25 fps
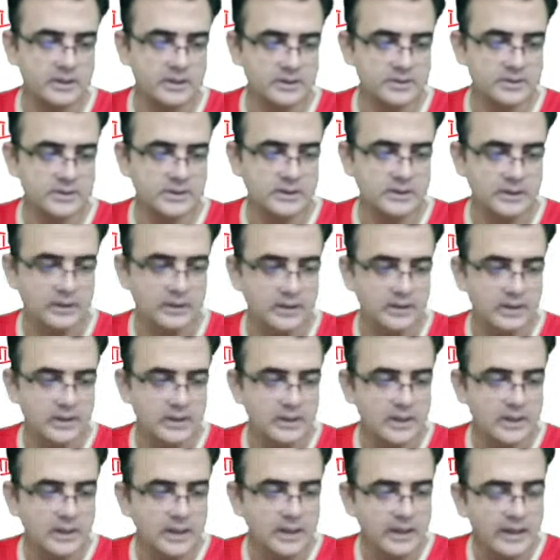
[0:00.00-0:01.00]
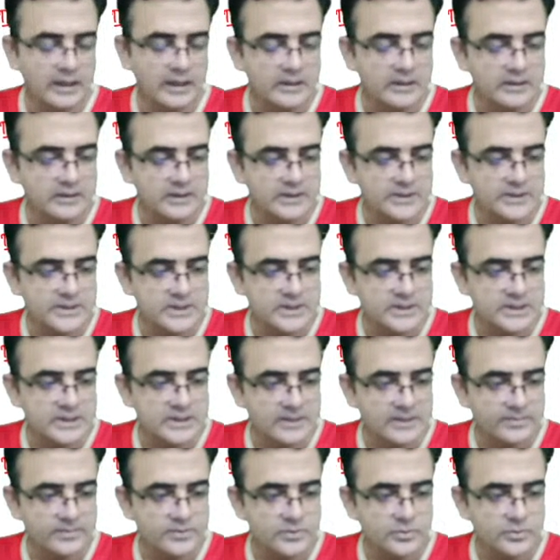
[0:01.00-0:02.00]
See, and this
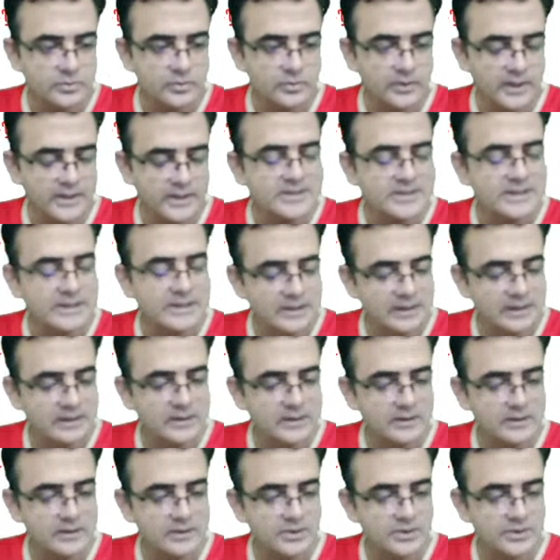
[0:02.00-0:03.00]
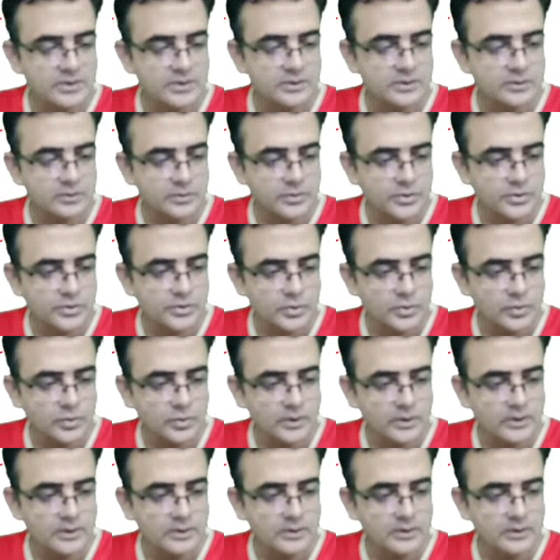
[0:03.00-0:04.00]
TF2H here, it is
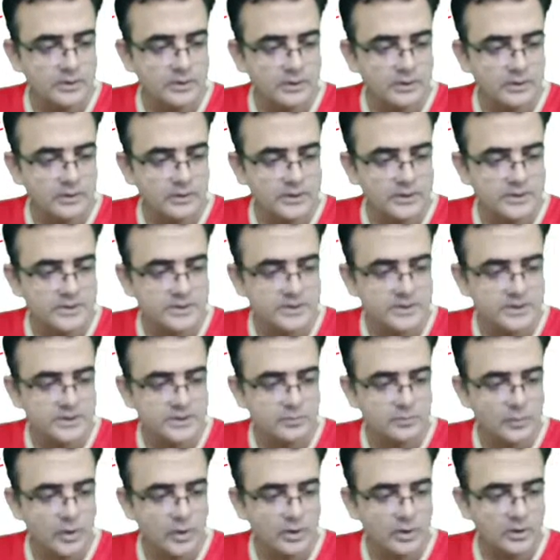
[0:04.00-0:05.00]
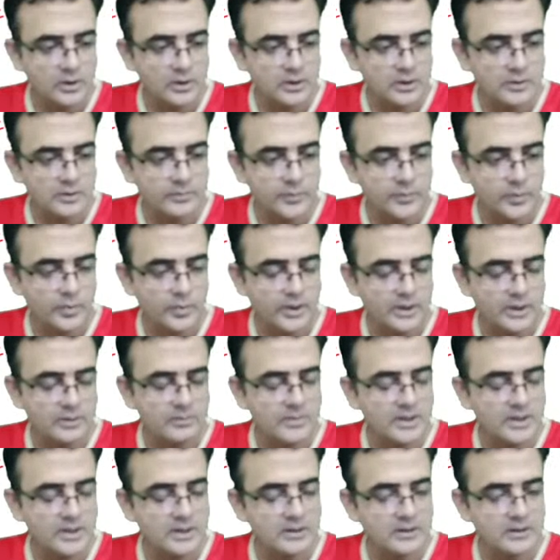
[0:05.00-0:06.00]
shown this small
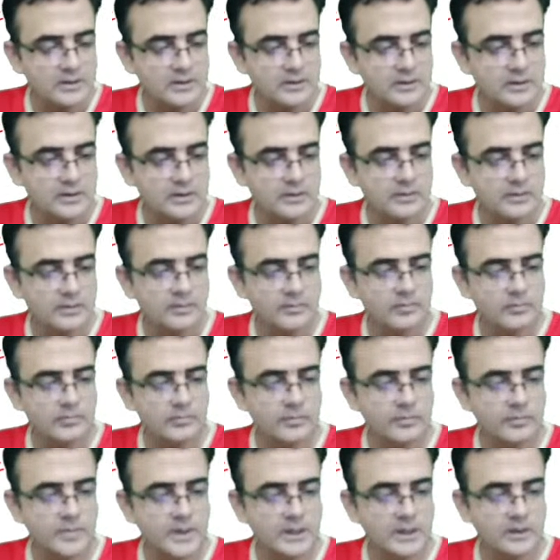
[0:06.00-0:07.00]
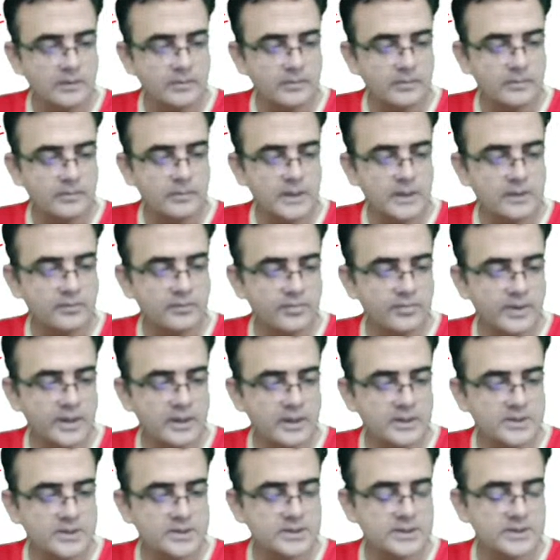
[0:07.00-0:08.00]
protein, but believe me
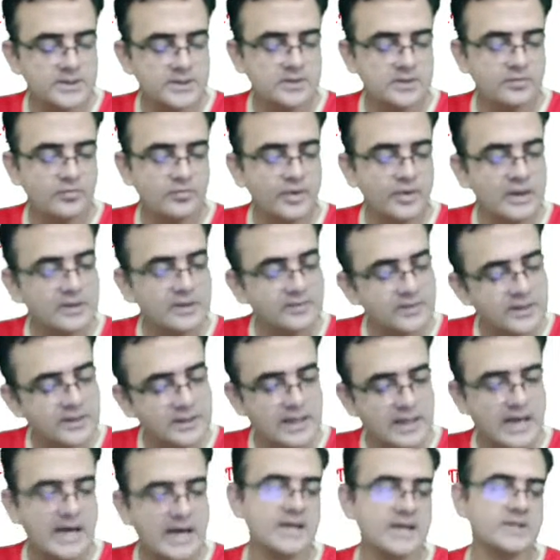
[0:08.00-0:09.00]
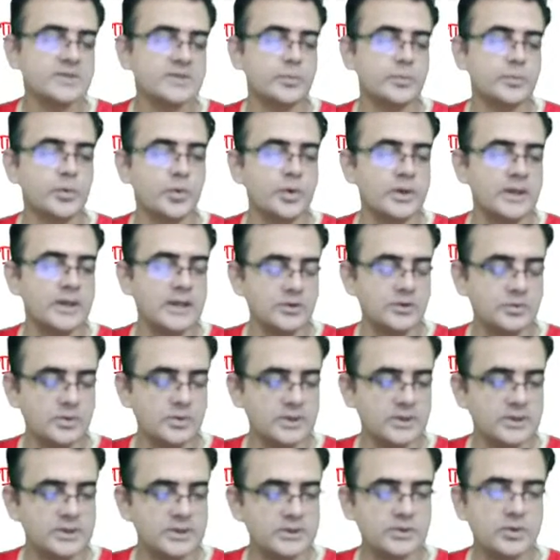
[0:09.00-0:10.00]
friends, this is very large protein
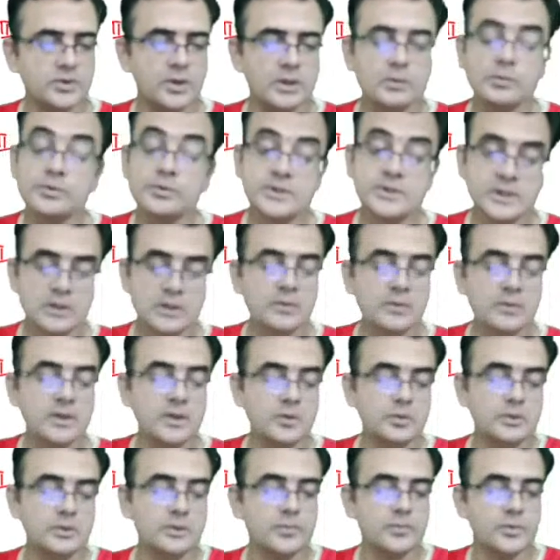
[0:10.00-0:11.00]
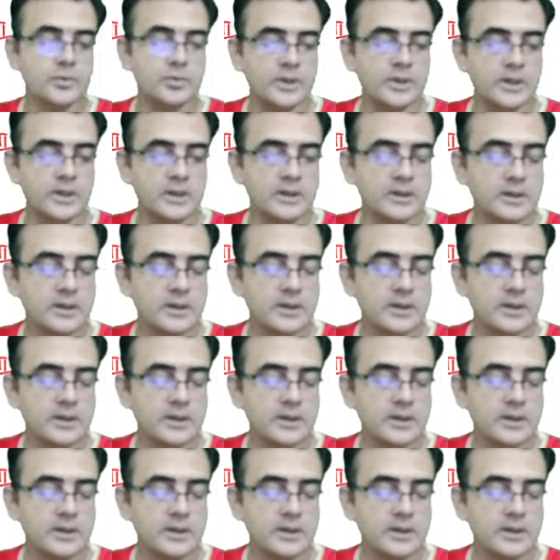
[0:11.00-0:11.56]
actually. This is almost equal to the protein